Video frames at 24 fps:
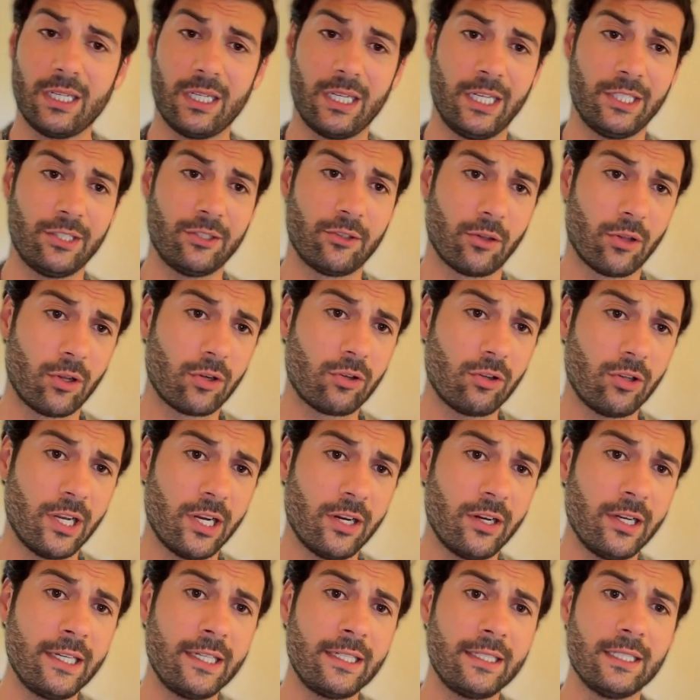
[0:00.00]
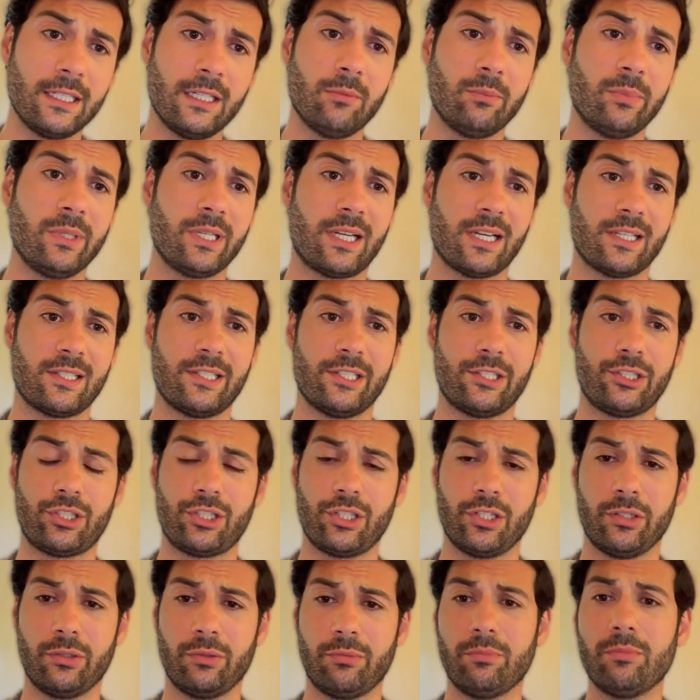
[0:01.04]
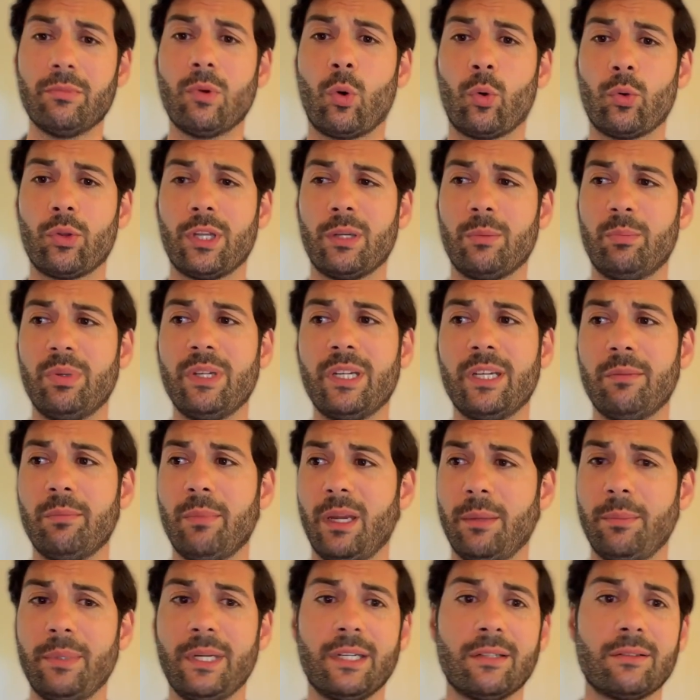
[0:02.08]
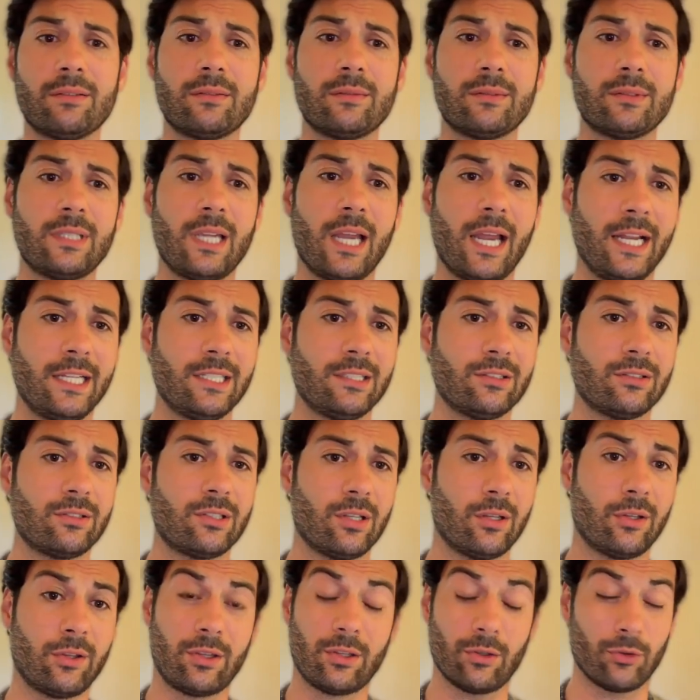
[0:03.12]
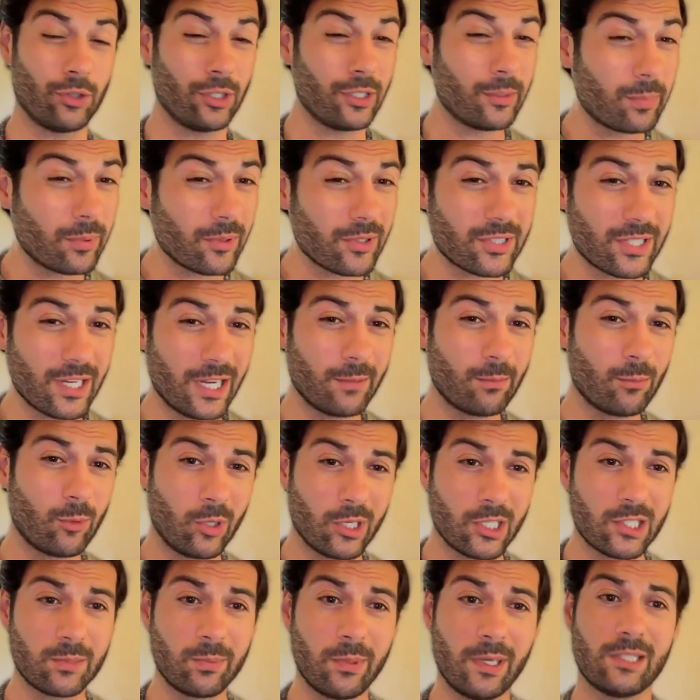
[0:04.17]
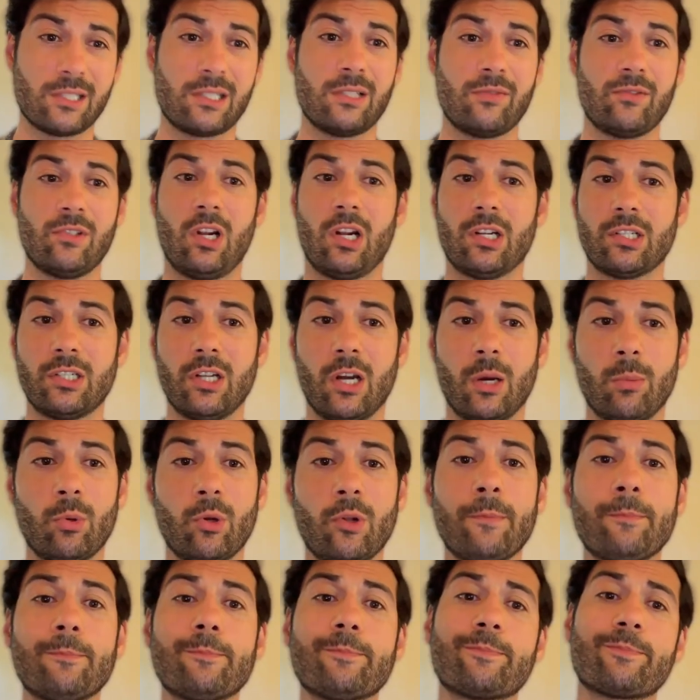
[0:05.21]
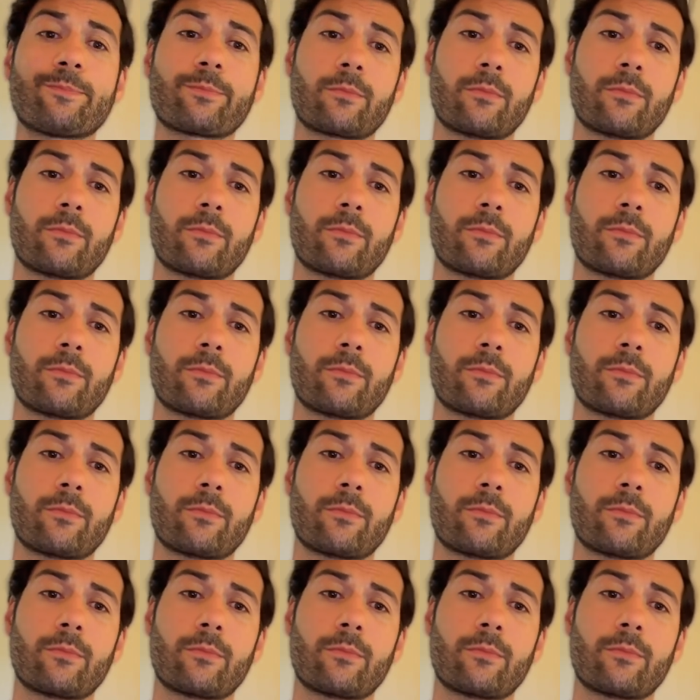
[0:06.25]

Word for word: in your local area because it should only be maybe 10 to 30% more expensive, not double.